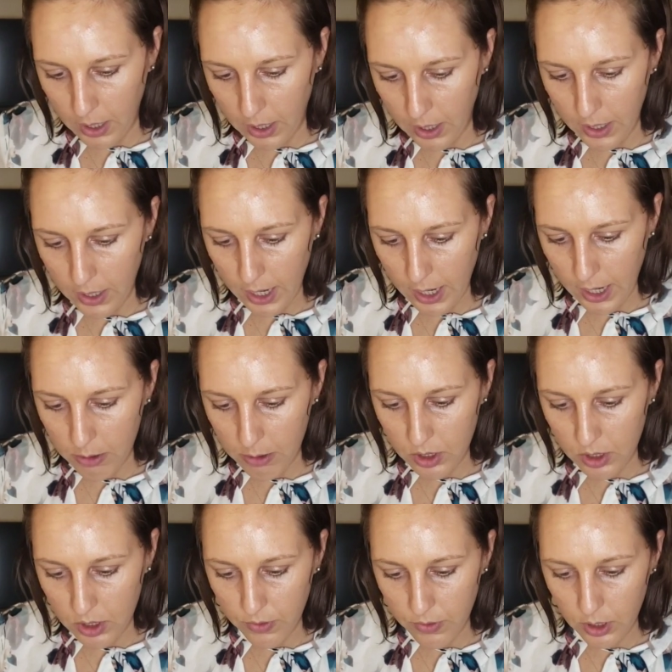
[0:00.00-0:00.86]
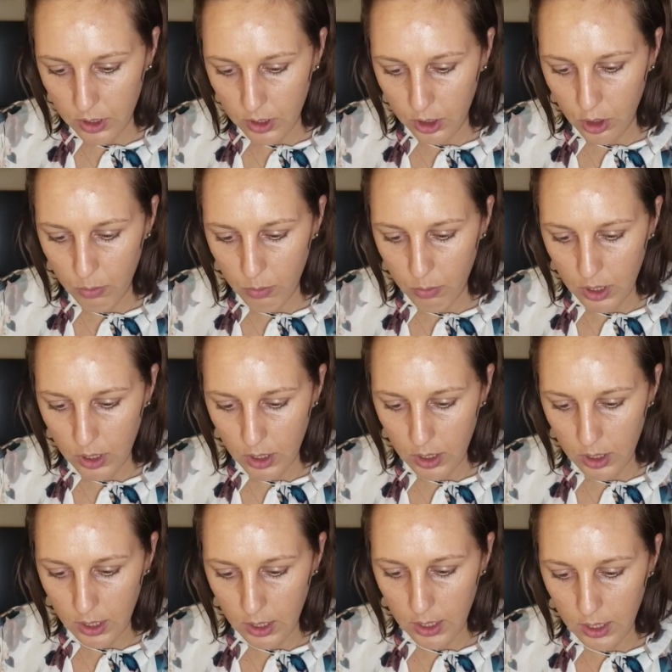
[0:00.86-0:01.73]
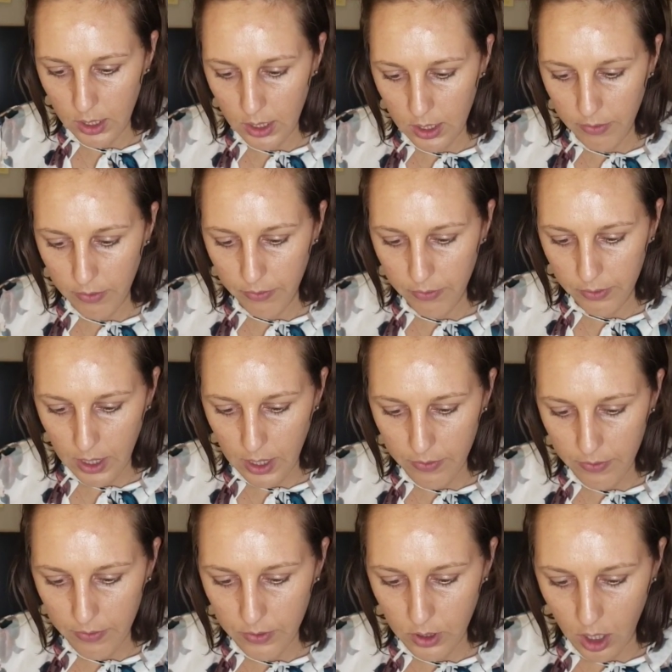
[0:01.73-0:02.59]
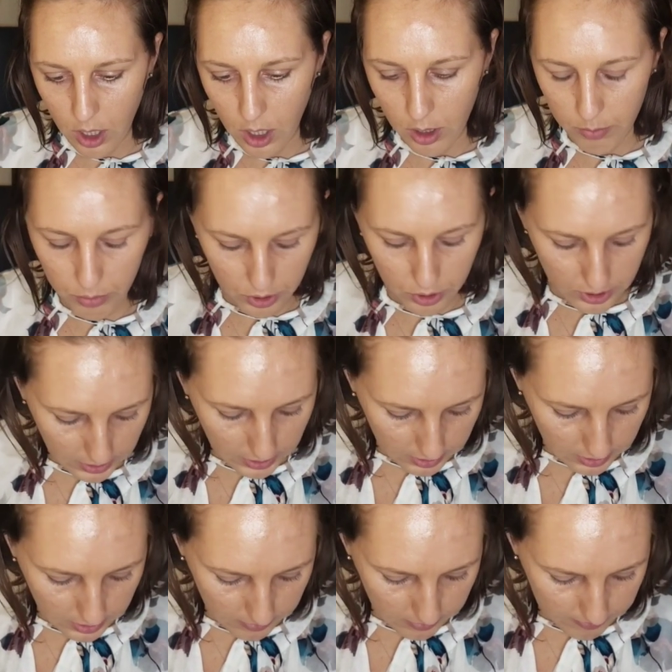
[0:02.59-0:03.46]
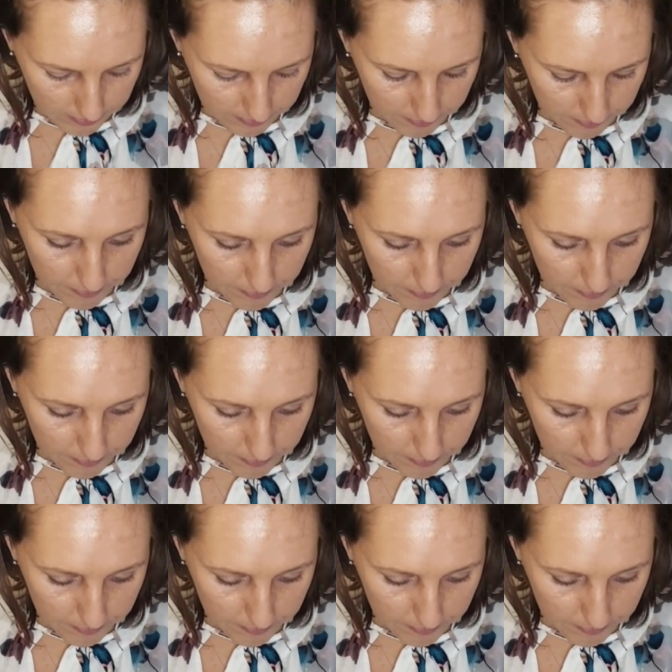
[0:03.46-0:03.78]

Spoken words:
by atmospheric humidity if left unprotected?